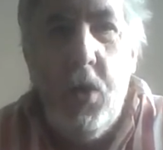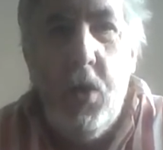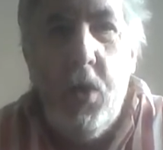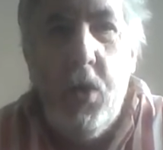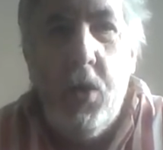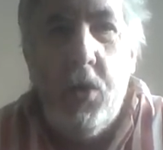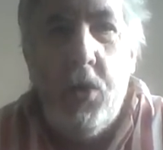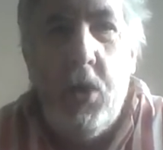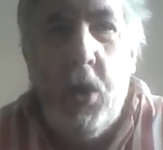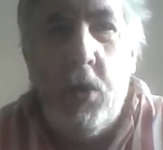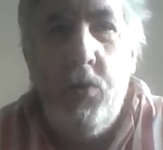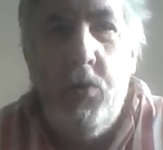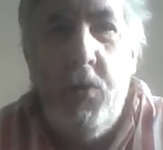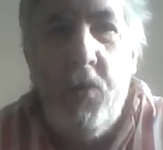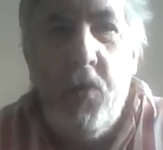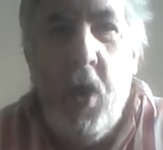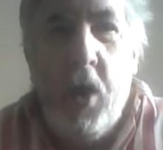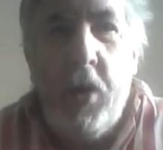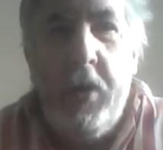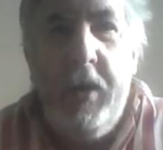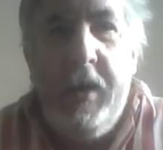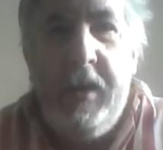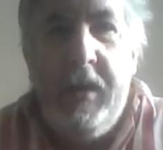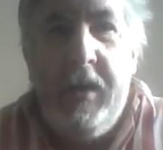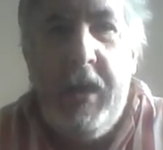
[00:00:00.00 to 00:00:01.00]
because we've
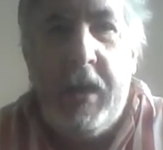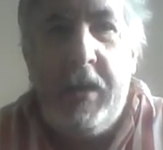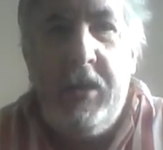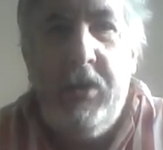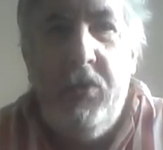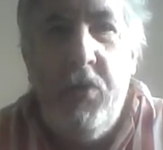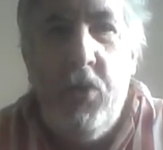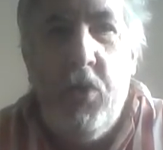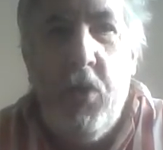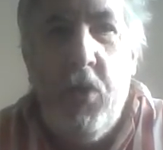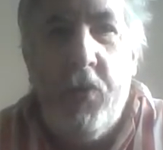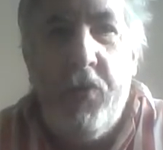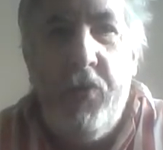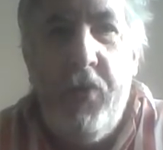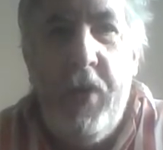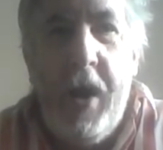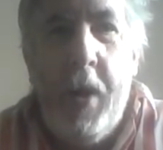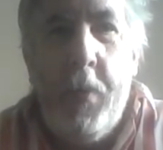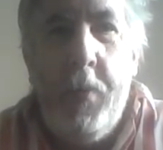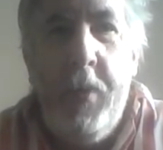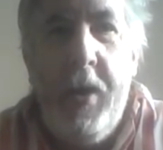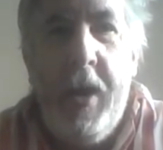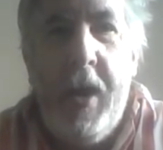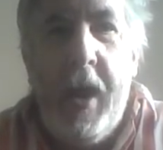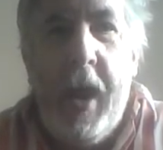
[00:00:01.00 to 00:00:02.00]
got disaster recovery and
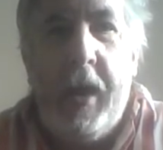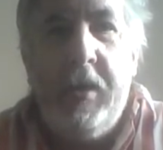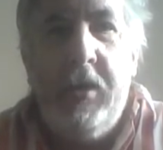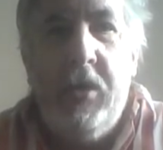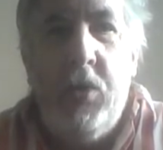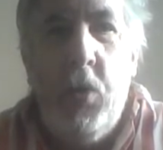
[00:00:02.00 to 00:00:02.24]
we have